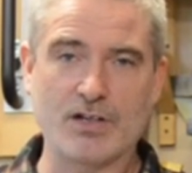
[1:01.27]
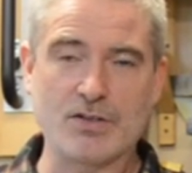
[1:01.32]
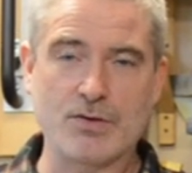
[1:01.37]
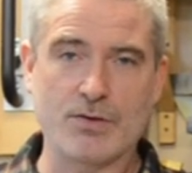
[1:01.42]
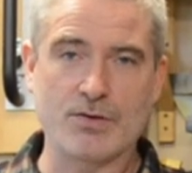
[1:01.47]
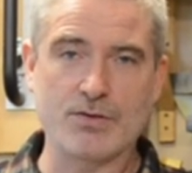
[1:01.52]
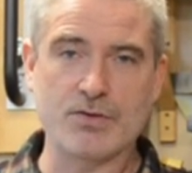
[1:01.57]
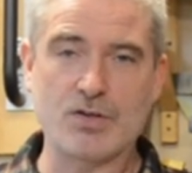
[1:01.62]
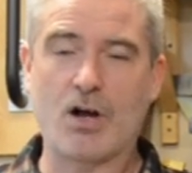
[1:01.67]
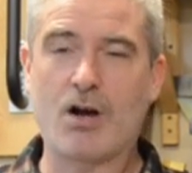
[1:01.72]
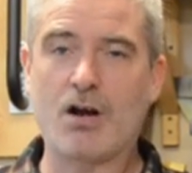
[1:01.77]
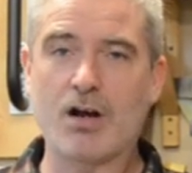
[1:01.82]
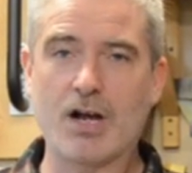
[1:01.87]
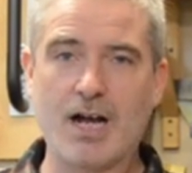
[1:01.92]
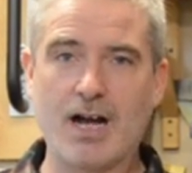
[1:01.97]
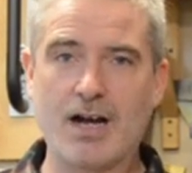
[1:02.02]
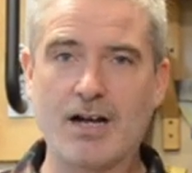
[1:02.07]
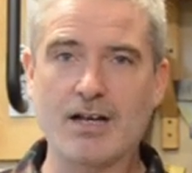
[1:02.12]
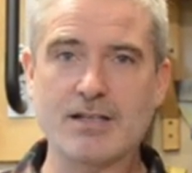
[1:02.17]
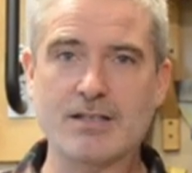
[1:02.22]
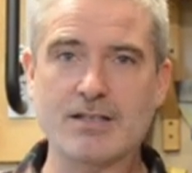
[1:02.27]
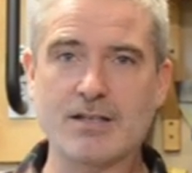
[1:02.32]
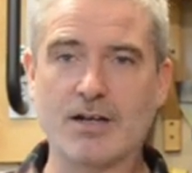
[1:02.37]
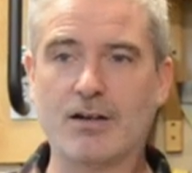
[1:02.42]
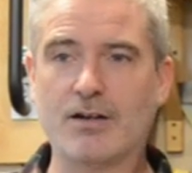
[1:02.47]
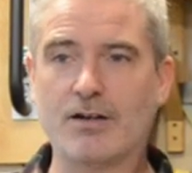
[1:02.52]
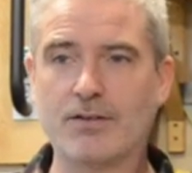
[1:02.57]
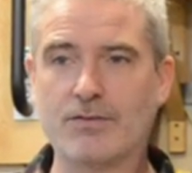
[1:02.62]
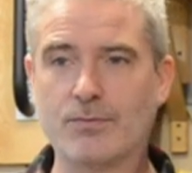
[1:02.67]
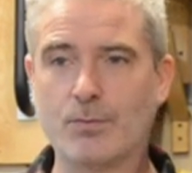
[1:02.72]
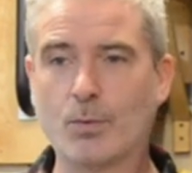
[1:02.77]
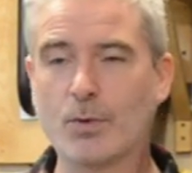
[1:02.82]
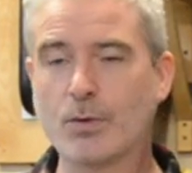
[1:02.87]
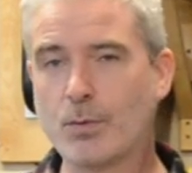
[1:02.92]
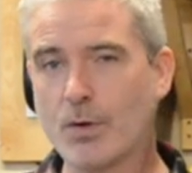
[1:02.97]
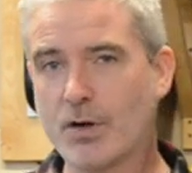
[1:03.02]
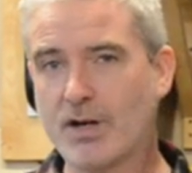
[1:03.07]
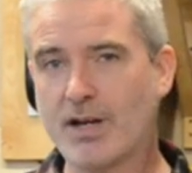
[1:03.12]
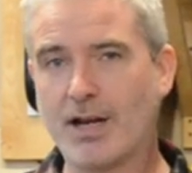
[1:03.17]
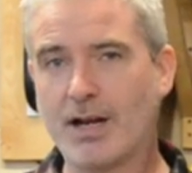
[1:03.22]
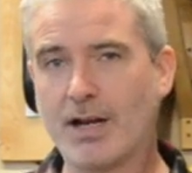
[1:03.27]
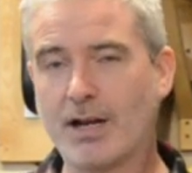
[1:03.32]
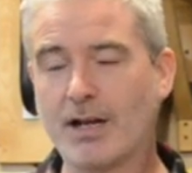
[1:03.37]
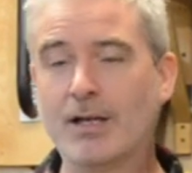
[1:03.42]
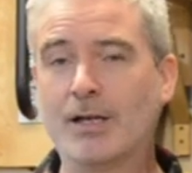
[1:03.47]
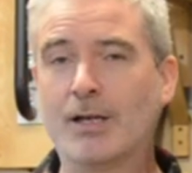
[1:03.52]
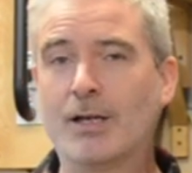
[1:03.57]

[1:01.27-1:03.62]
So there's all kinds of woodworking,